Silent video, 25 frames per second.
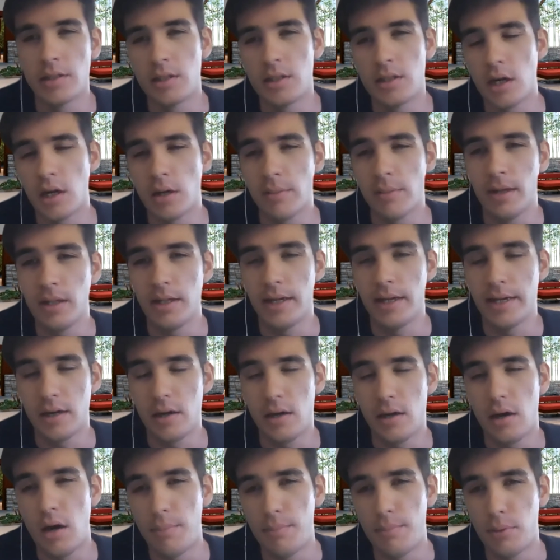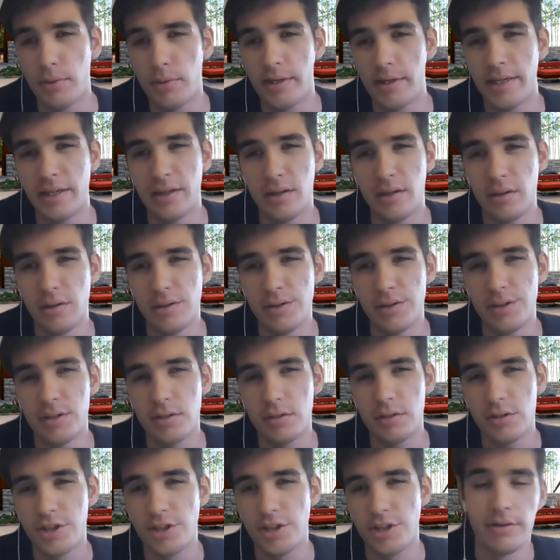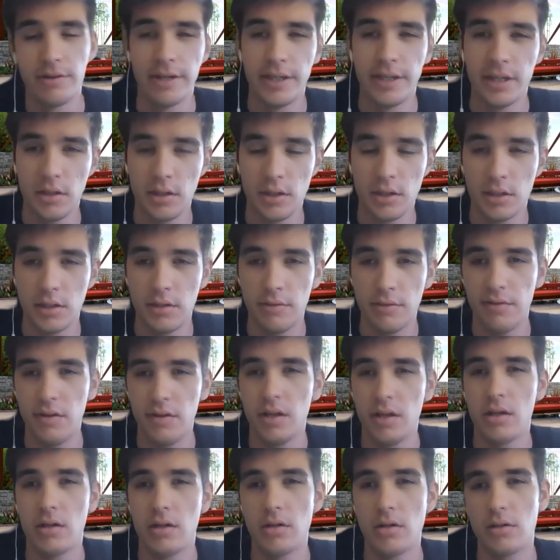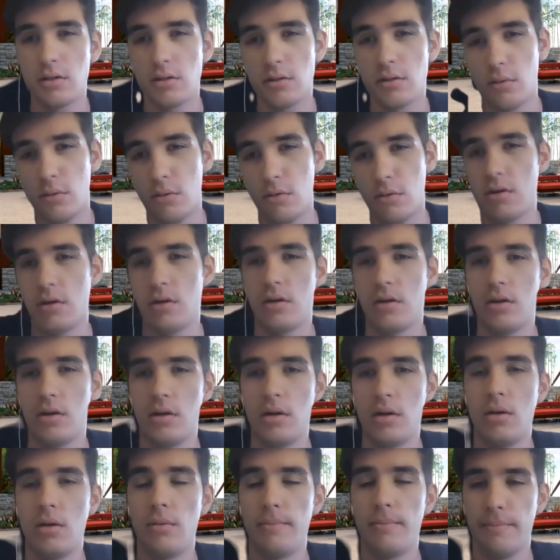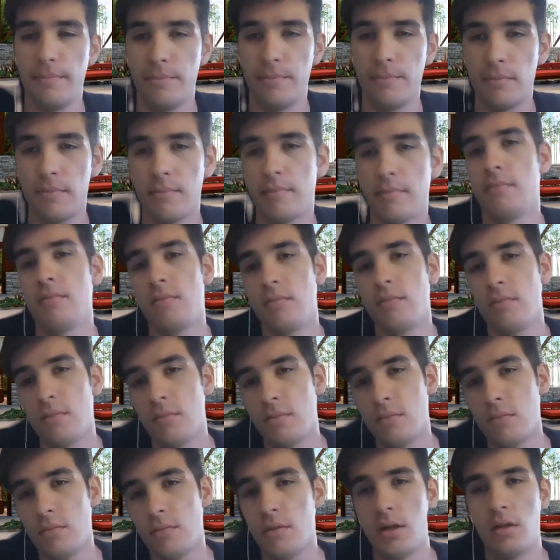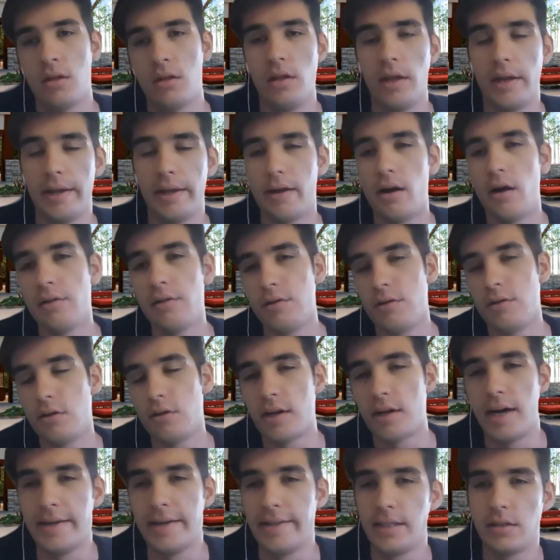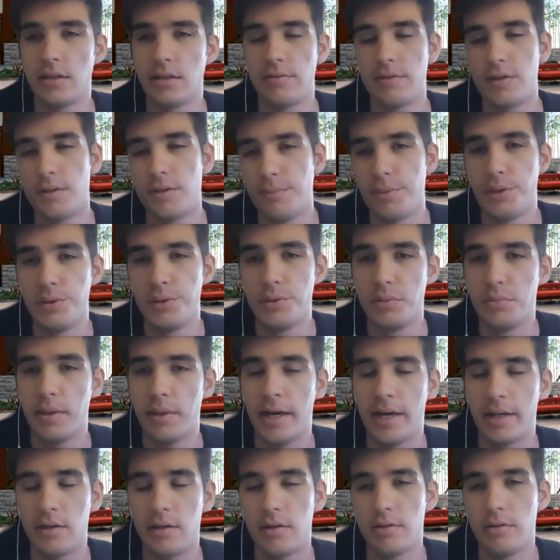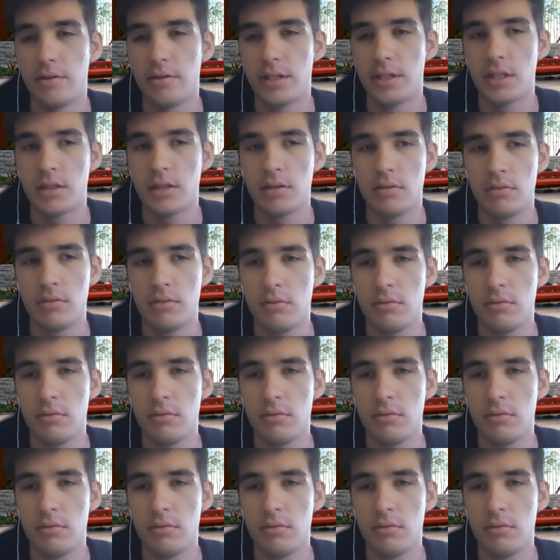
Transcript: to talk about like operators generating these configs or like other kinds of compute patterns,